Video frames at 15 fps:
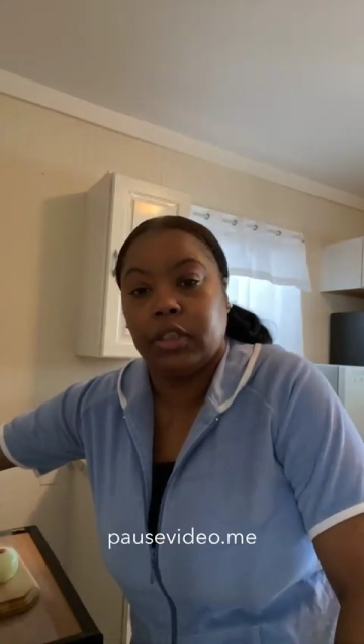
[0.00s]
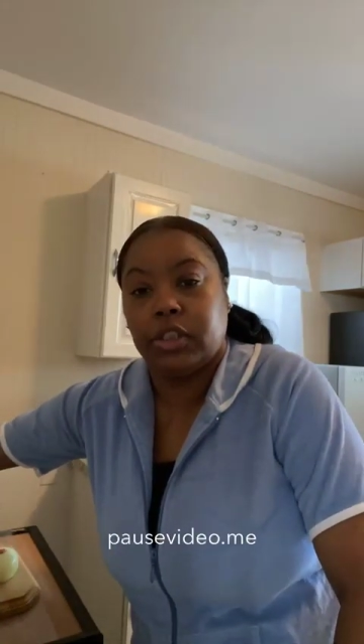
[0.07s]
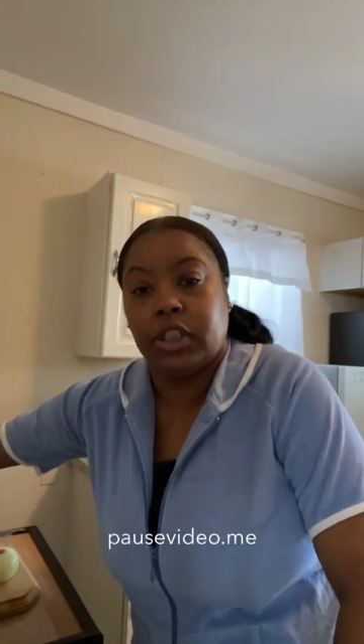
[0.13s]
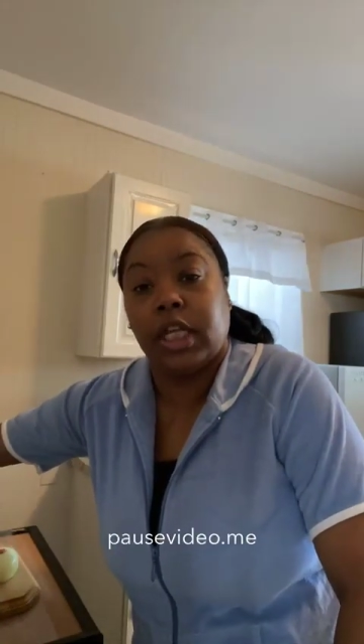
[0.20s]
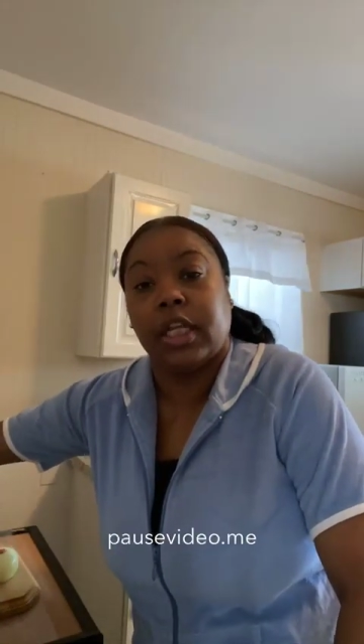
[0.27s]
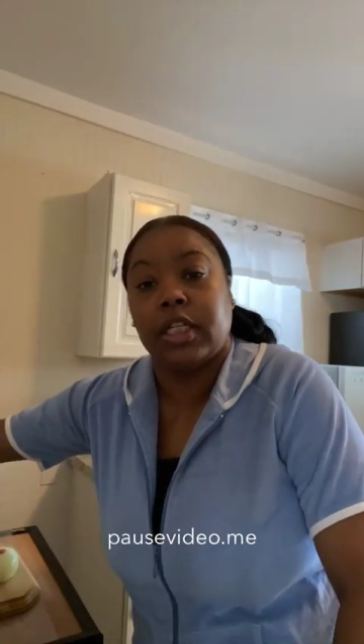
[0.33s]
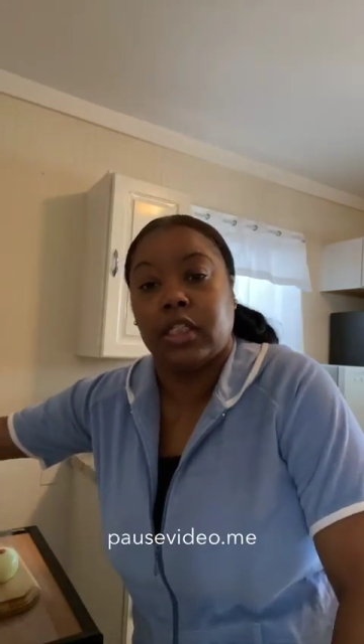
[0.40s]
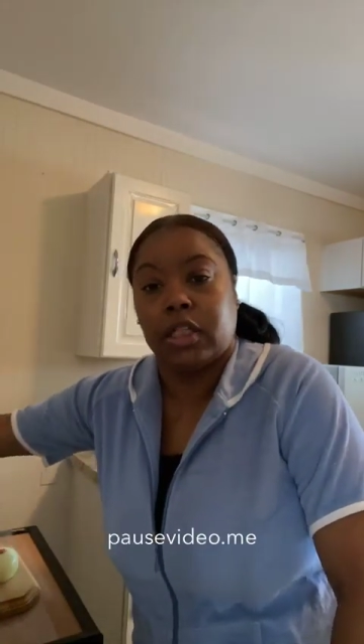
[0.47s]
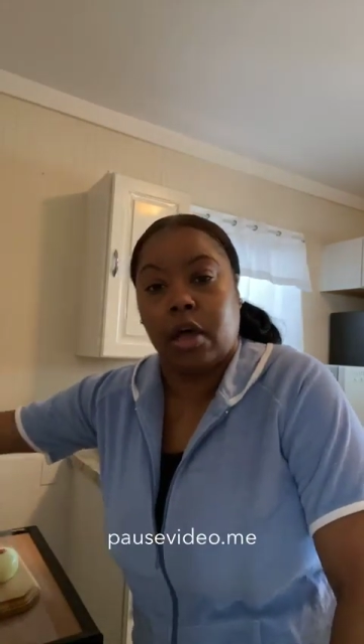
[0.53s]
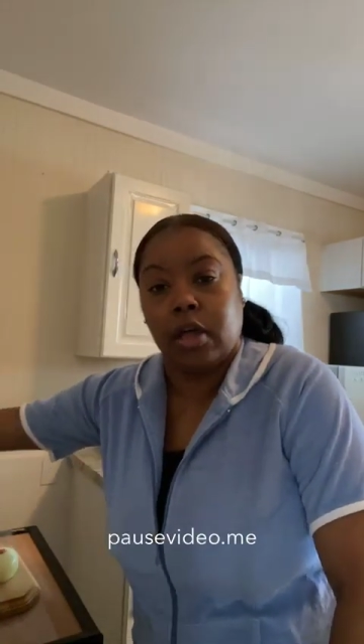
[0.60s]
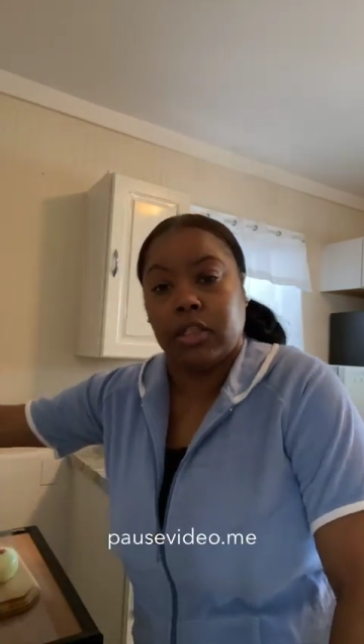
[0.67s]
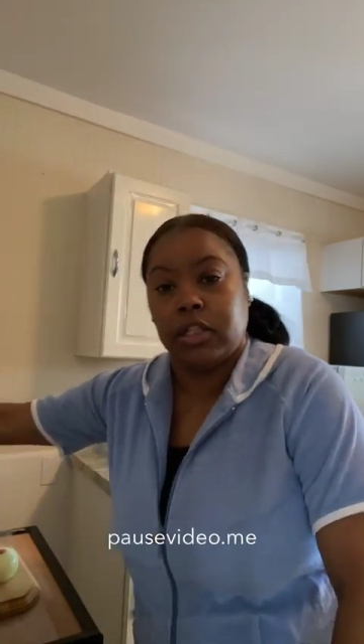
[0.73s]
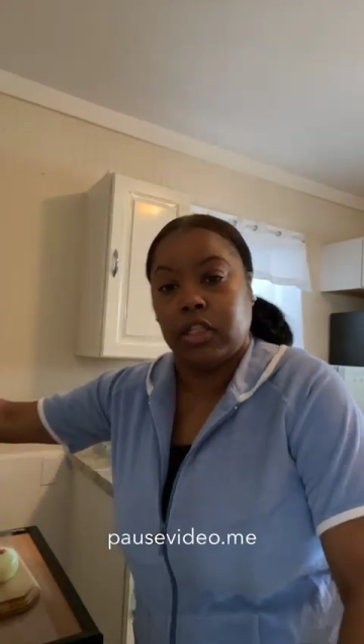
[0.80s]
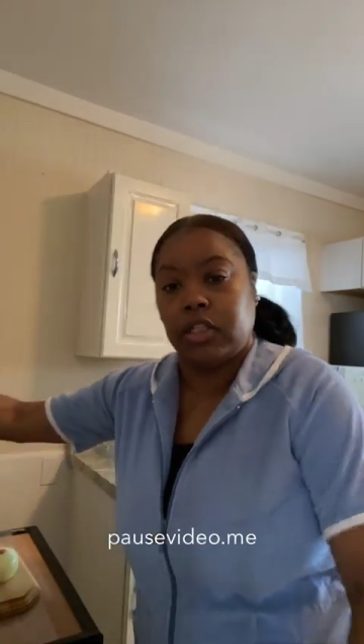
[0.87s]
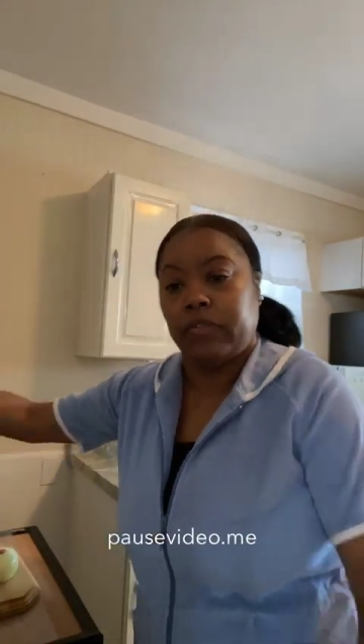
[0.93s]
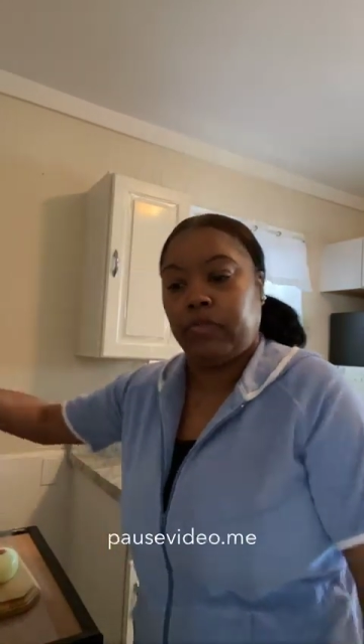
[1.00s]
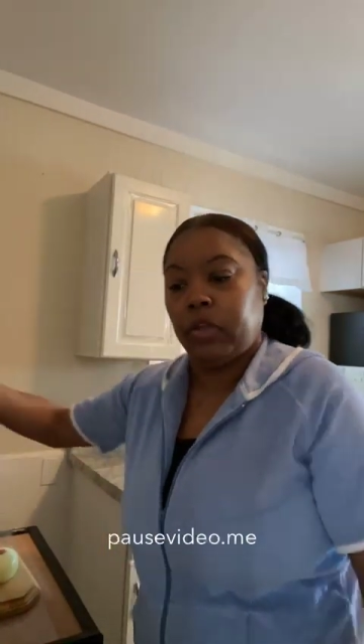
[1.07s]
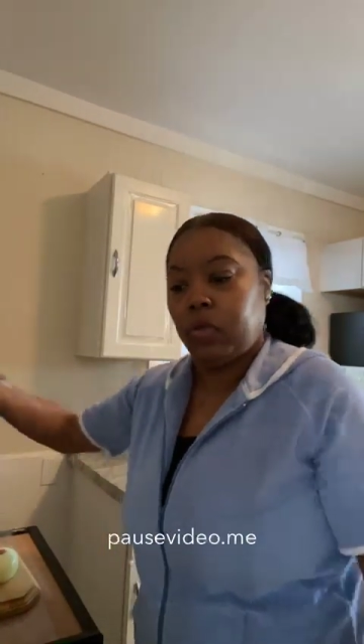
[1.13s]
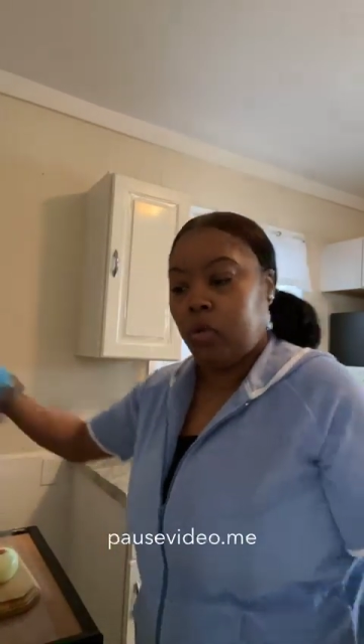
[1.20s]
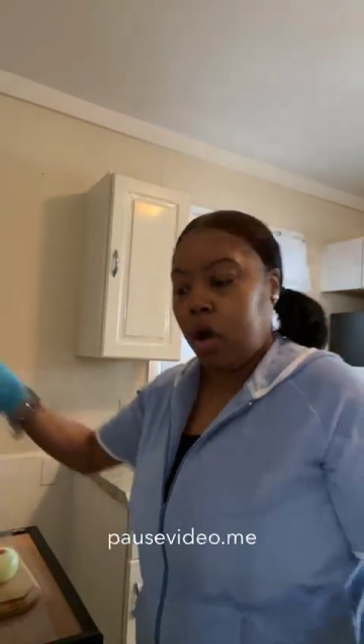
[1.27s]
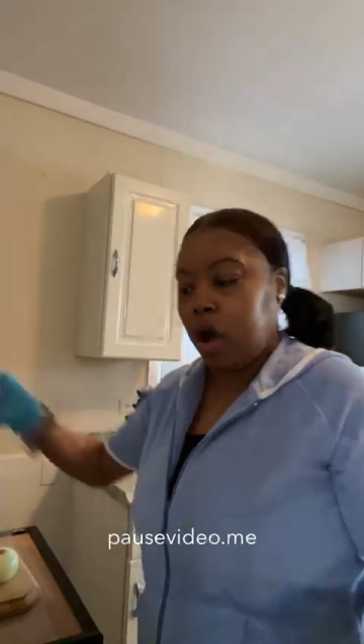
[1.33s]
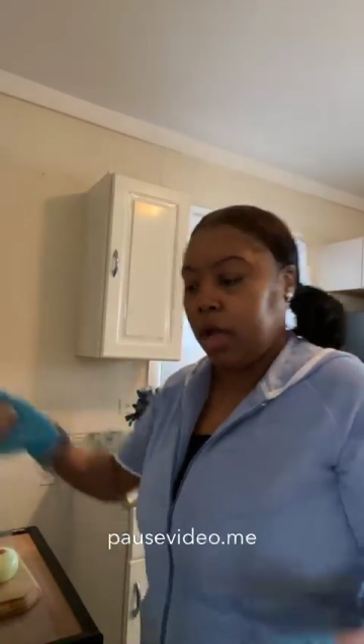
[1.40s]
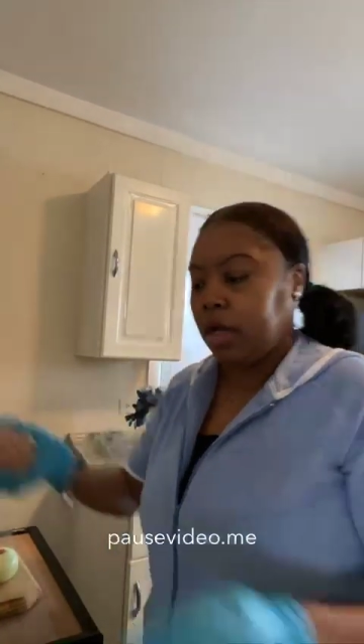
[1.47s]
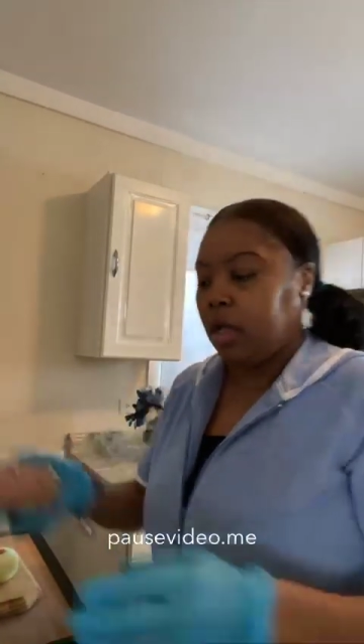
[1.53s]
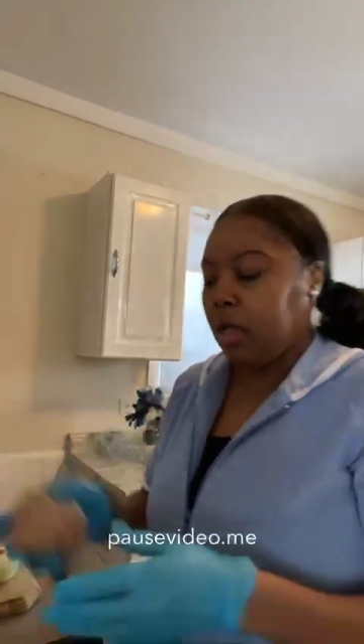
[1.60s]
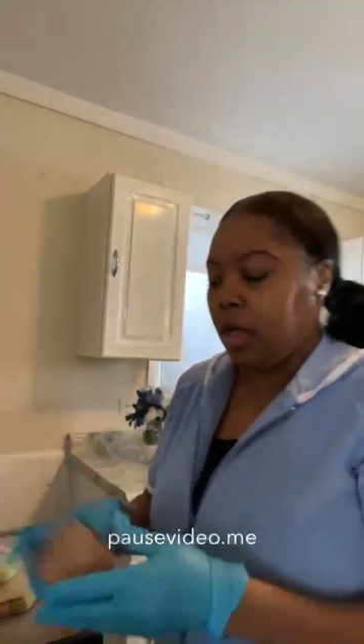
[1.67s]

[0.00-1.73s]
chicken sausage if you want.